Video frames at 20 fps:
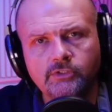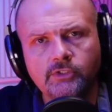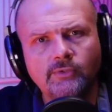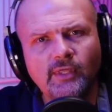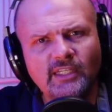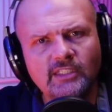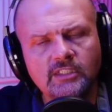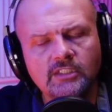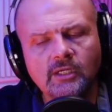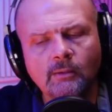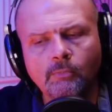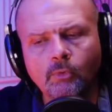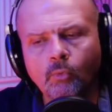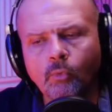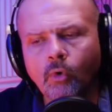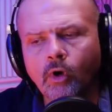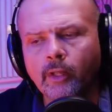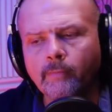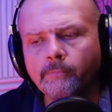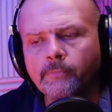So that's number
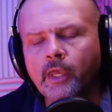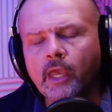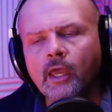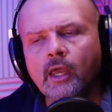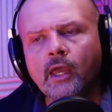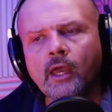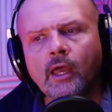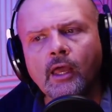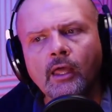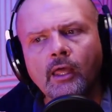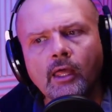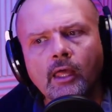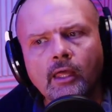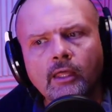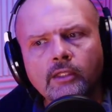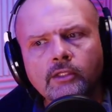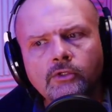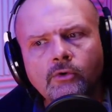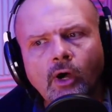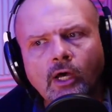one.
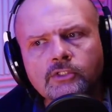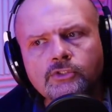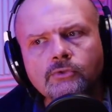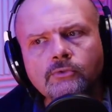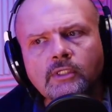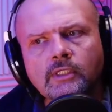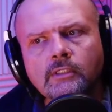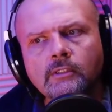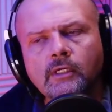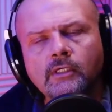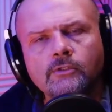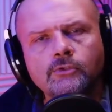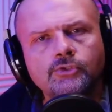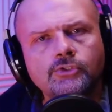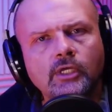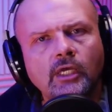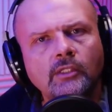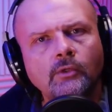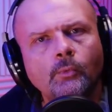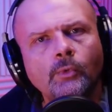You also need to
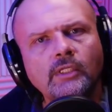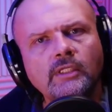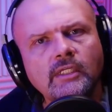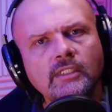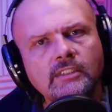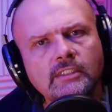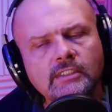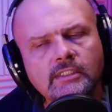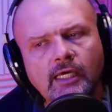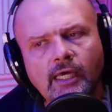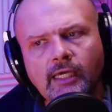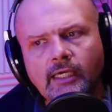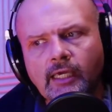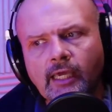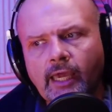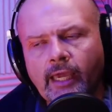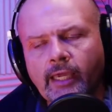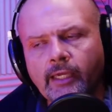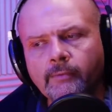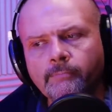understand that we need to take
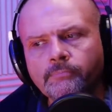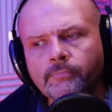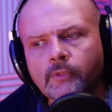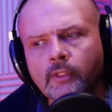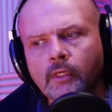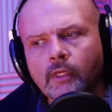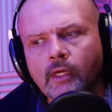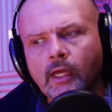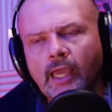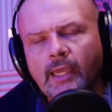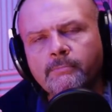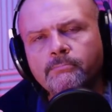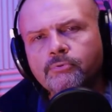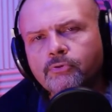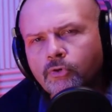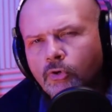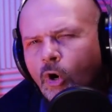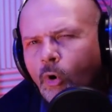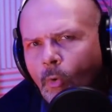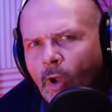a
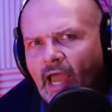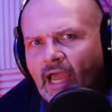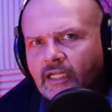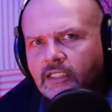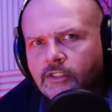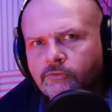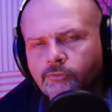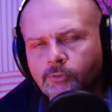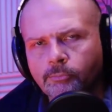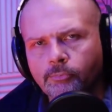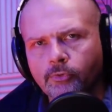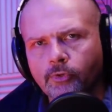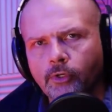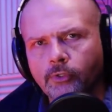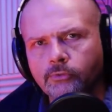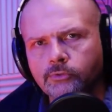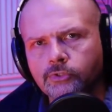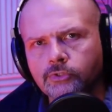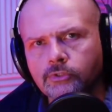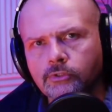proactive
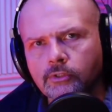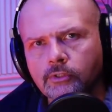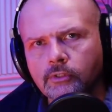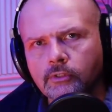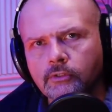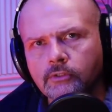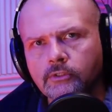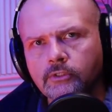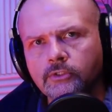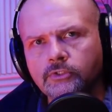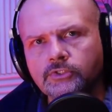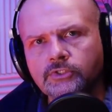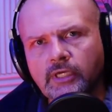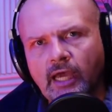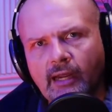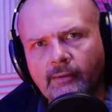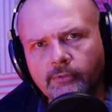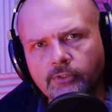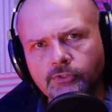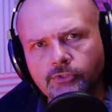approach to
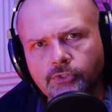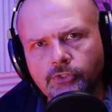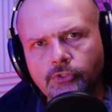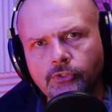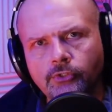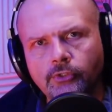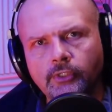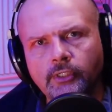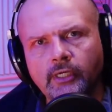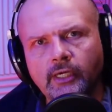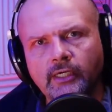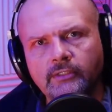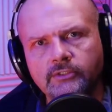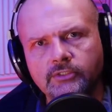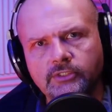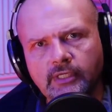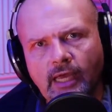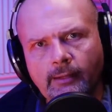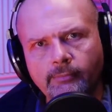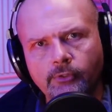cybersecurity and
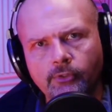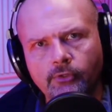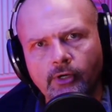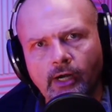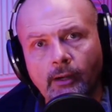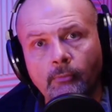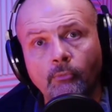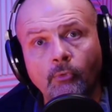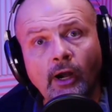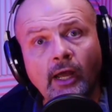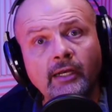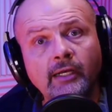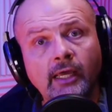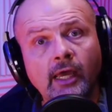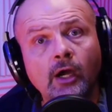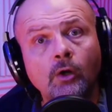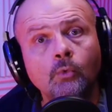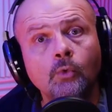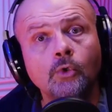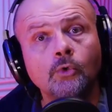cybercrime. Right
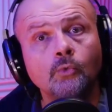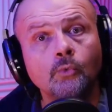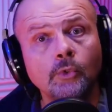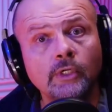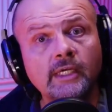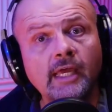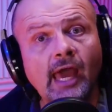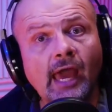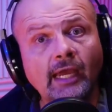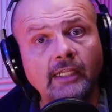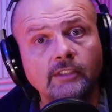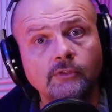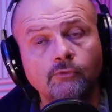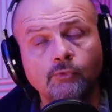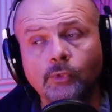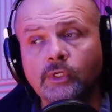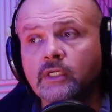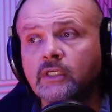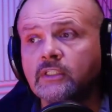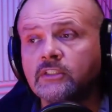now, we're
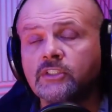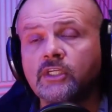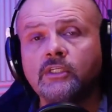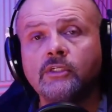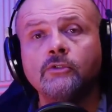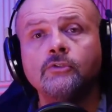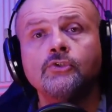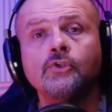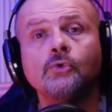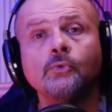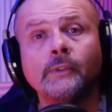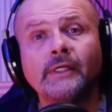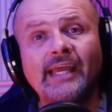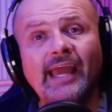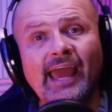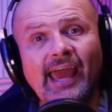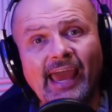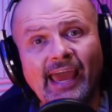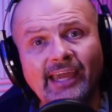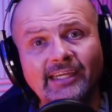reactive. We continue to
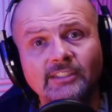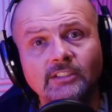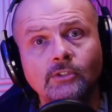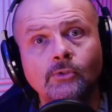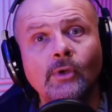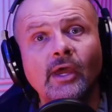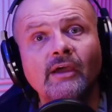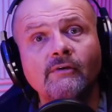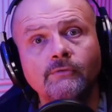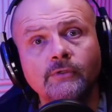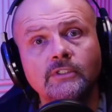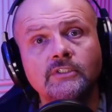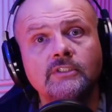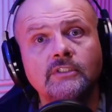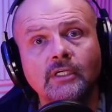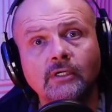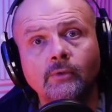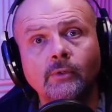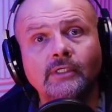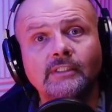react to every
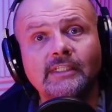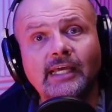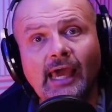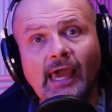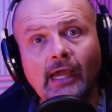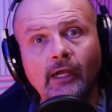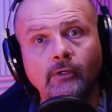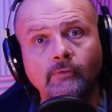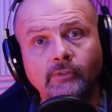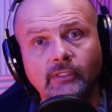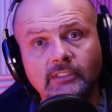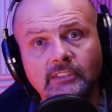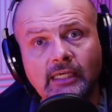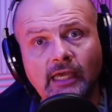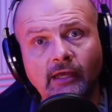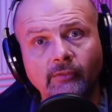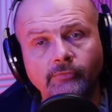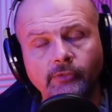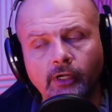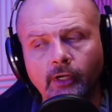single attacker that's
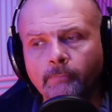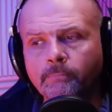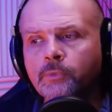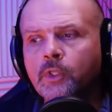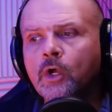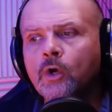out there.